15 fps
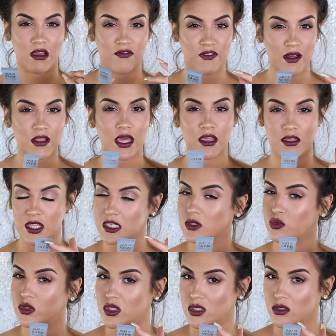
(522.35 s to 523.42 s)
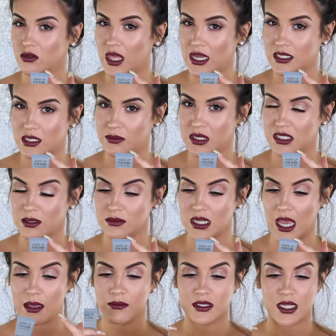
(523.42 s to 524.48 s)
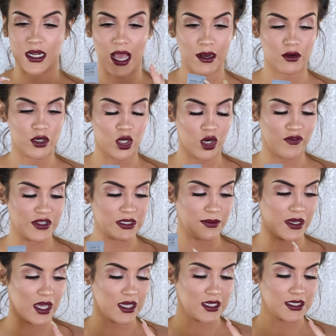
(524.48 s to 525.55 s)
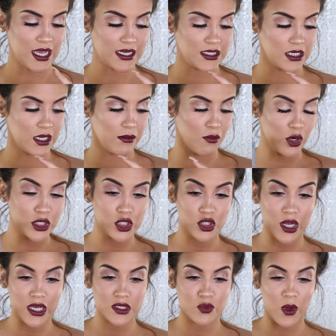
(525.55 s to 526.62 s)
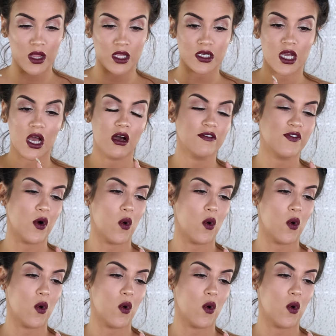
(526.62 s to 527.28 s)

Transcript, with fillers: I felt like this would do that to me sometimes and I don't know if it's because I didn't moisturize well enough